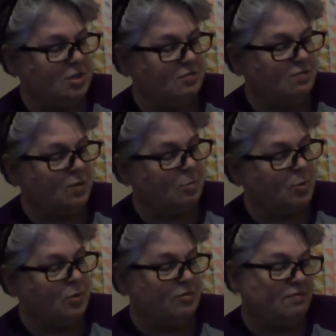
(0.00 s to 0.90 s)
It's
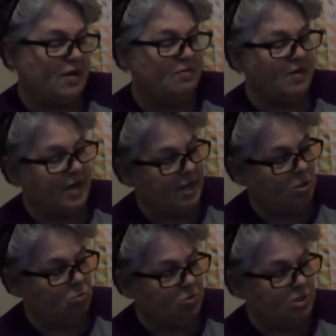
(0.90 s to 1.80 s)
4.5
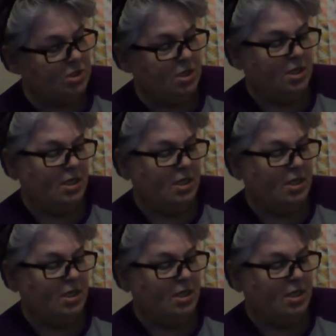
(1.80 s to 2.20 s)
ounce.